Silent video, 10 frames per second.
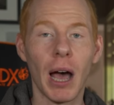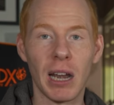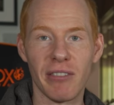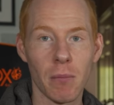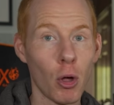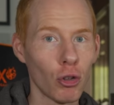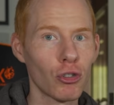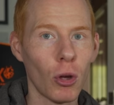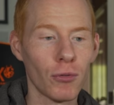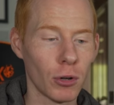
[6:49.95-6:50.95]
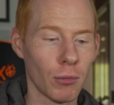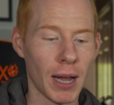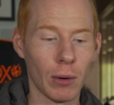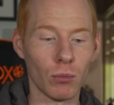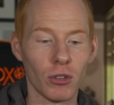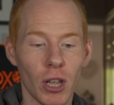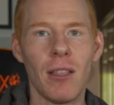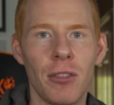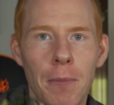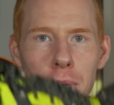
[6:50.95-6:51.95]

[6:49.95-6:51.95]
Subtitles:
and if I'm on softer ground. The